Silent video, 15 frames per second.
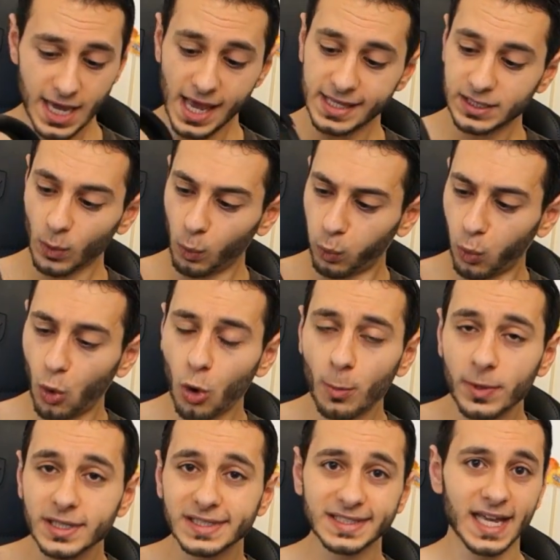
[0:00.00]
It's a
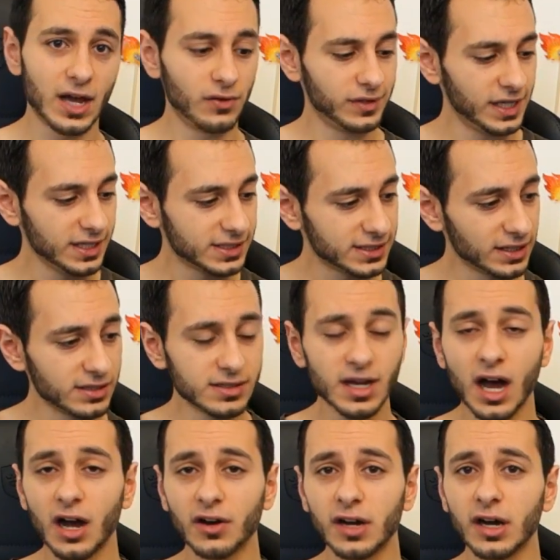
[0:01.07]
warmer sounding
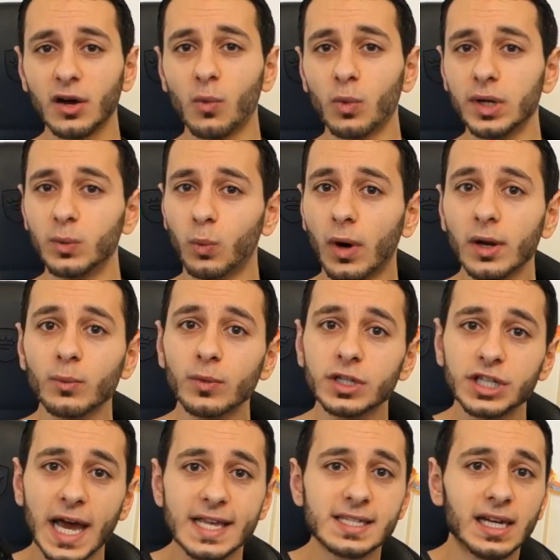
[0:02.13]
Sundara with one
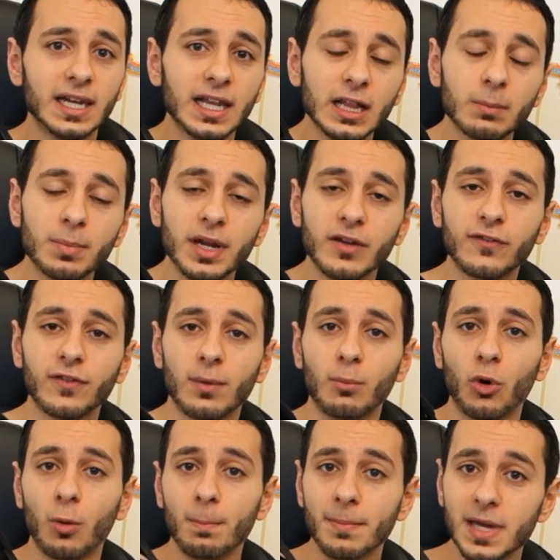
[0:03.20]
which has a little bit of
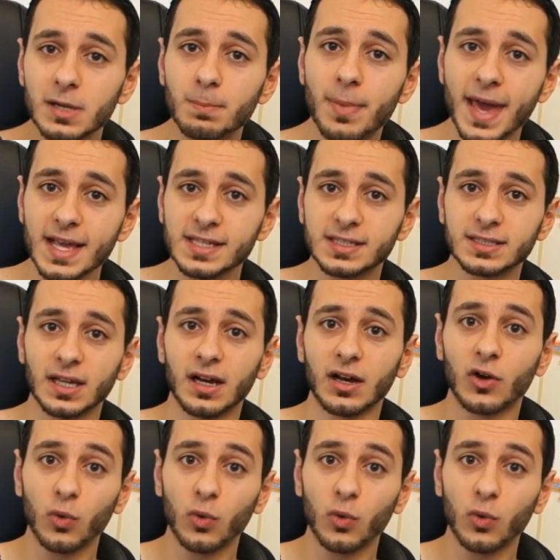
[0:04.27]
more mid-bass uh,